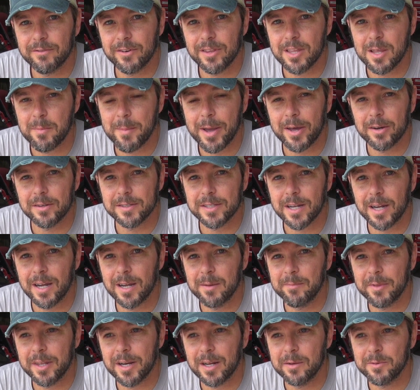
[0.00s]
for the amount of
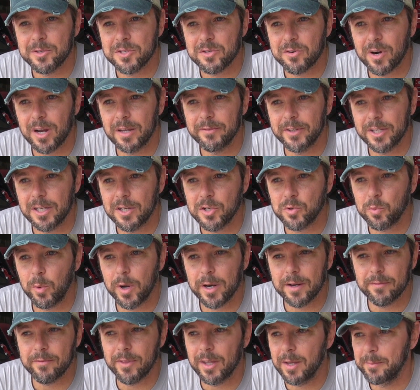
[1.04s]
time that I was driving each
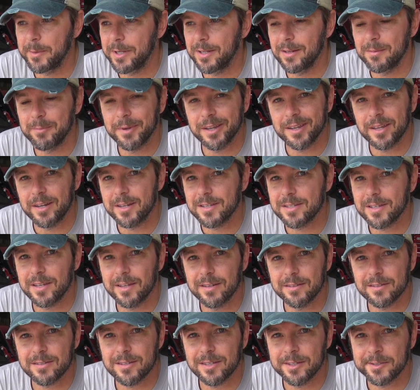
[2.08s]
one of them, it didn't make any
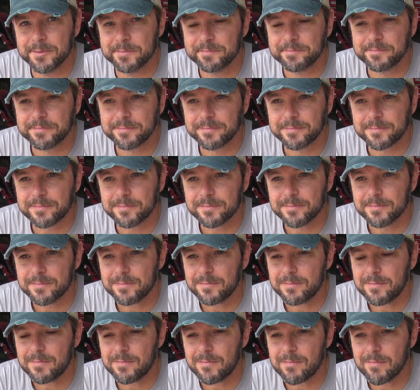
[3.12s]
sense. So
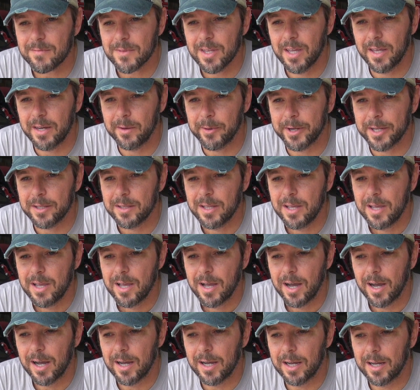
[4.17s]
anyway,
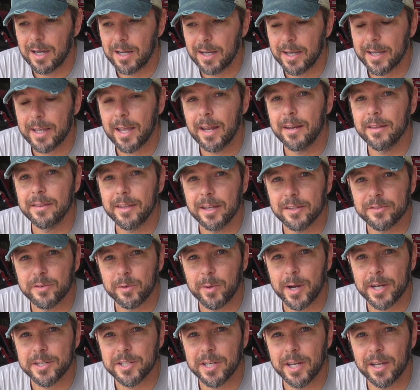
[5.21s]
again, thanks for
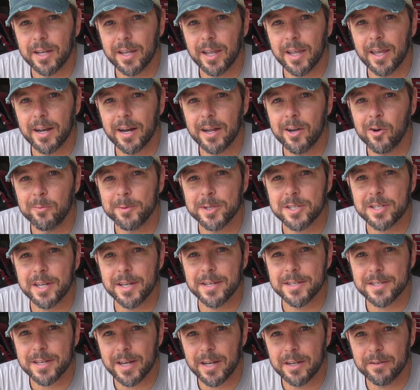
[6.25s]
watching, and I hope you
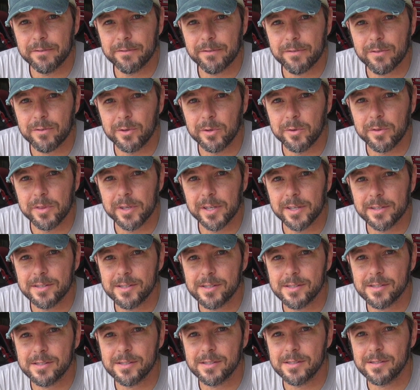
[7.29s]
stay safe through
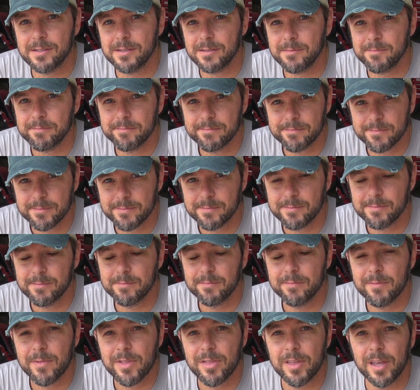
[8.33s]
this
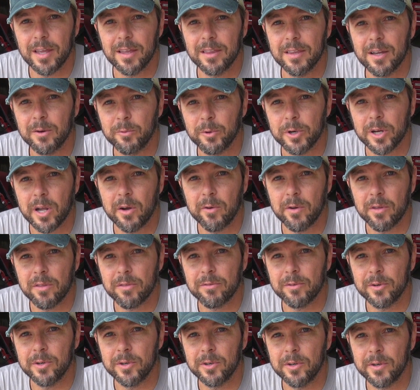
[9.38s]
thing that we're going
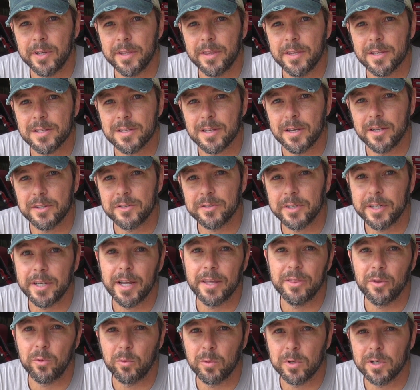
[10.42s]
through in this country
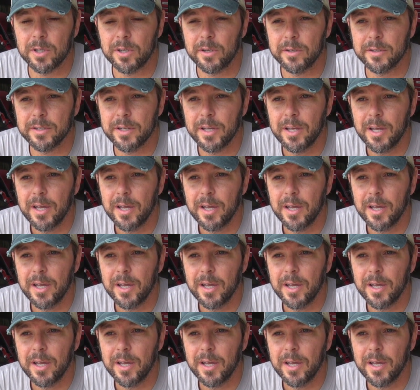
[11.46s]
and the world.